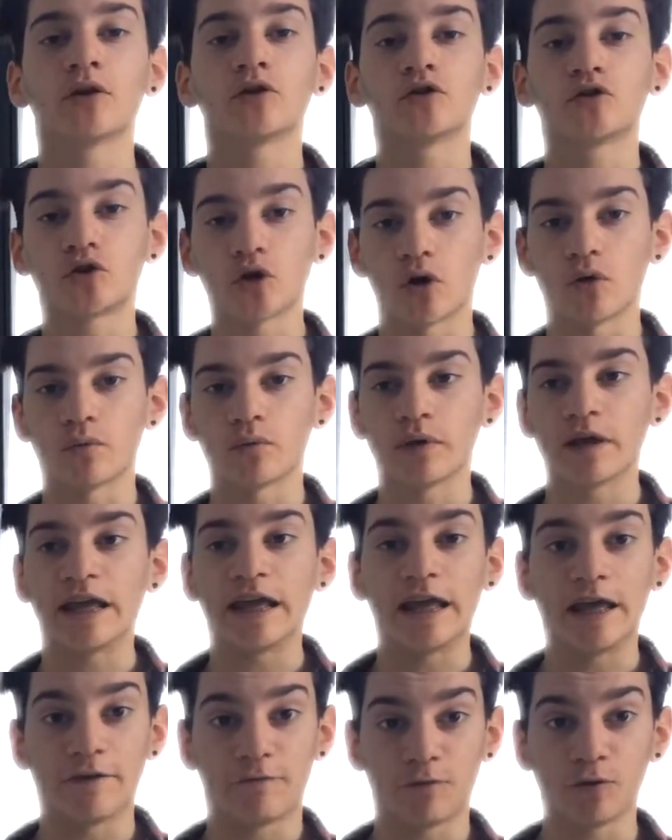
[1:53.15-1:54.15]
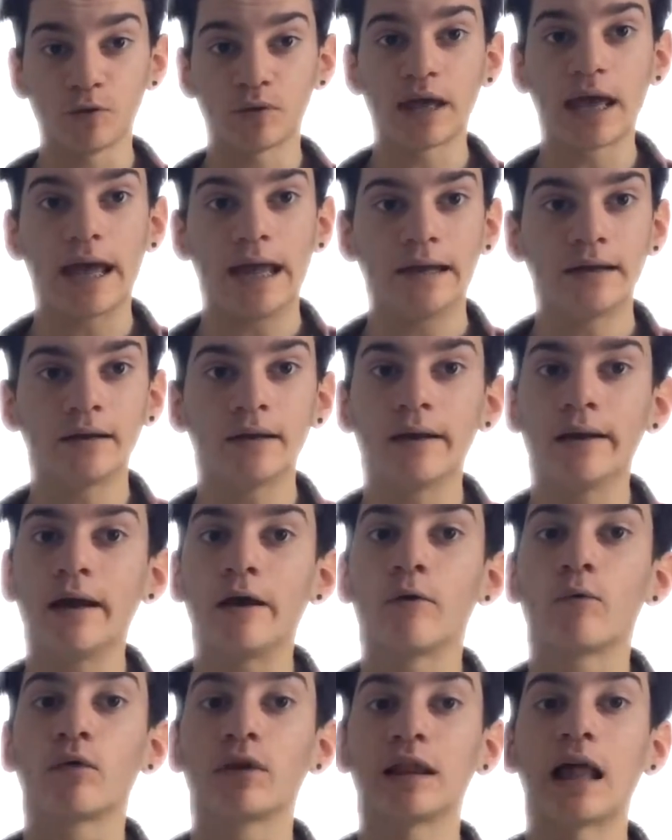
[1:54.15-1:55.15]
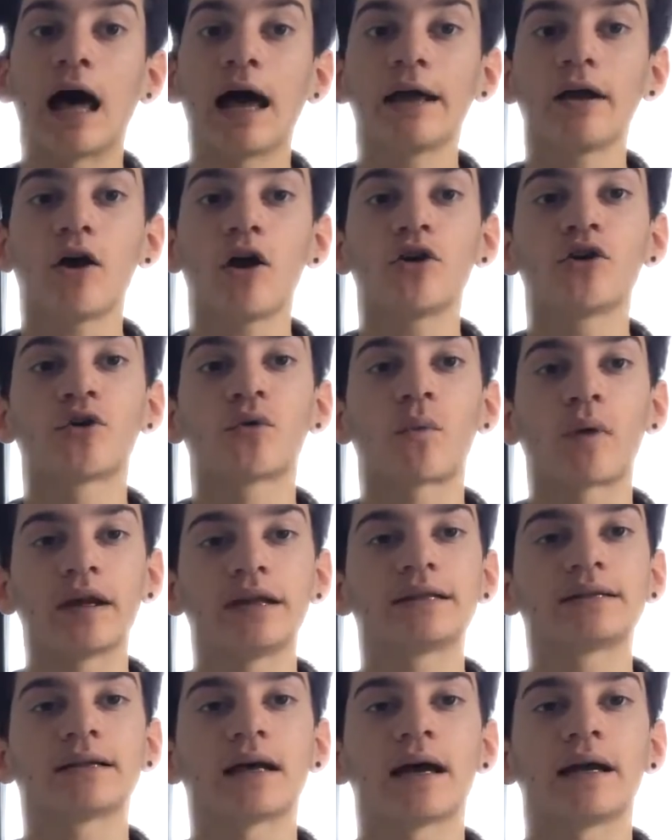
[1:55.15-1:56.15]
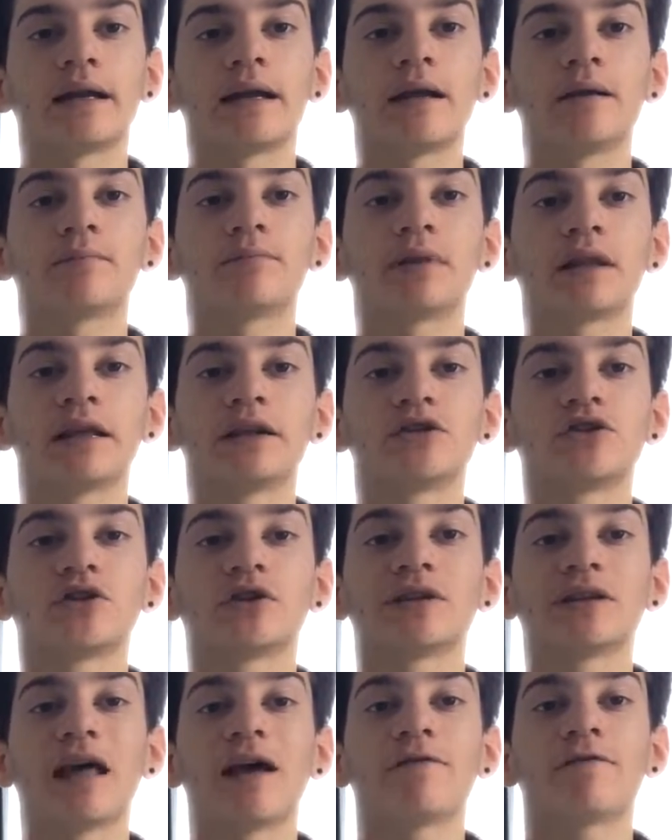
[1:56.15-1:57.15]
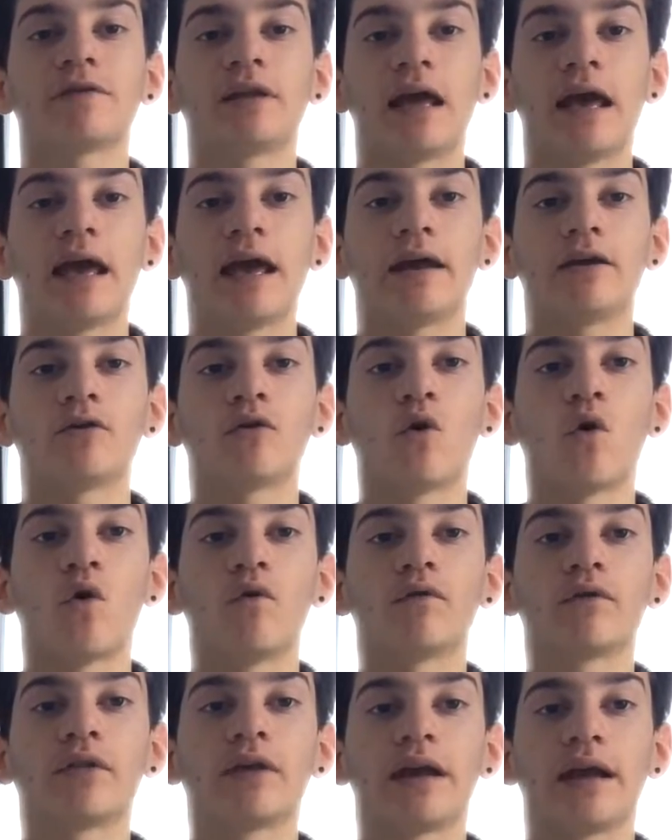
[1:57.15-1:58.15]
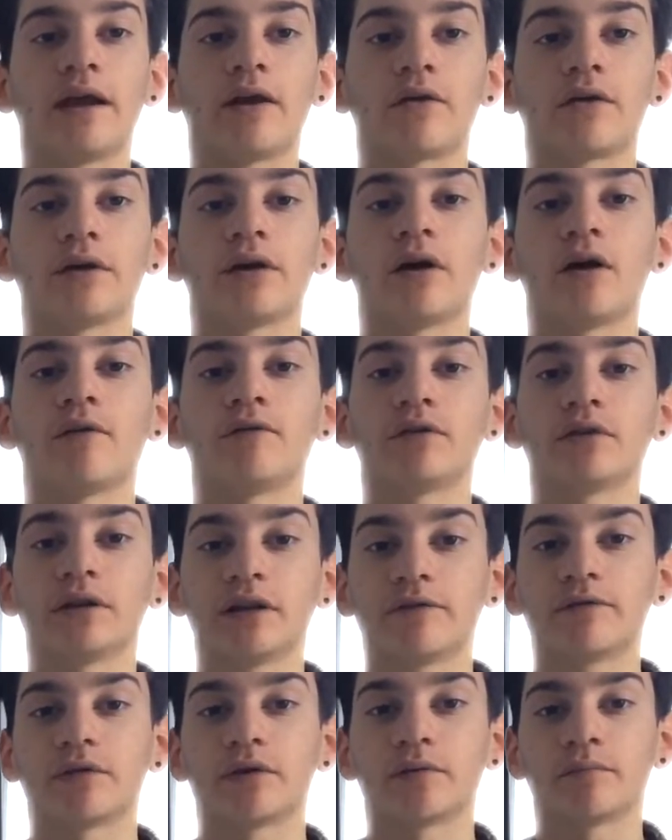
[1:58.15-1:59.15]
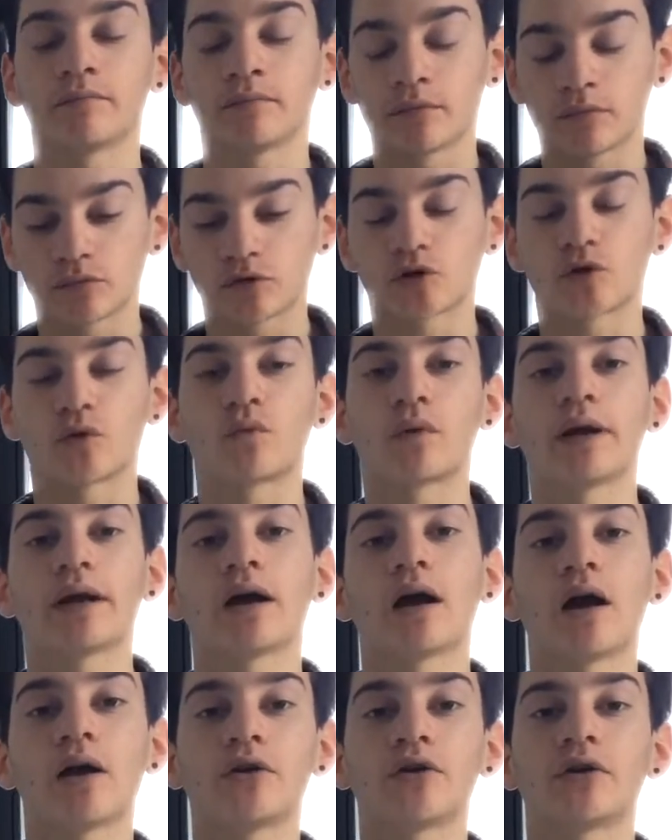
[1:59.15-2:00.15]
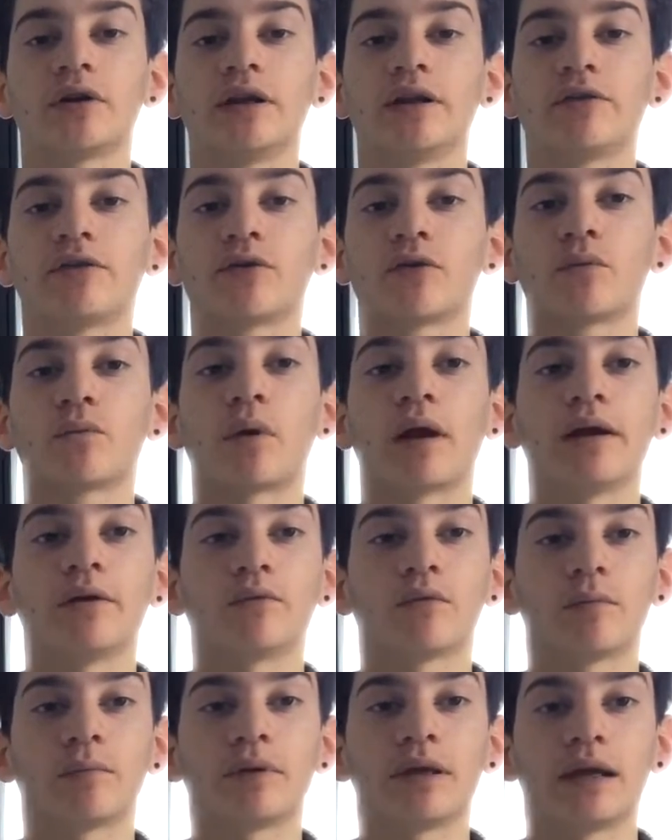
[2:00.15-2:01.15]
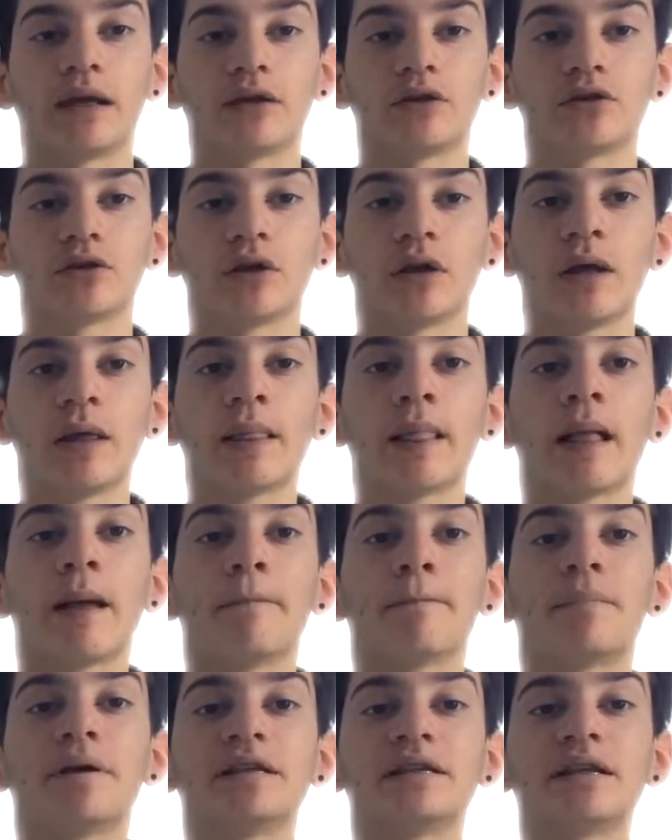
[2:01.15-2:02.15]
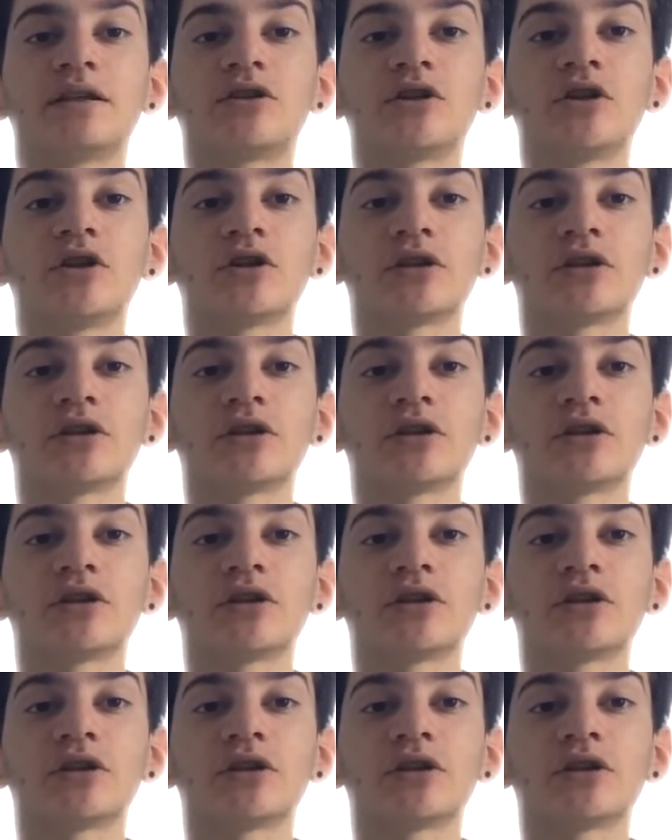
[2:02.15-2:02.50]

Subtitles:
So, if you can, rely on your right side and place your left hand over the area of your liver, so right underneath your right rib cage. Position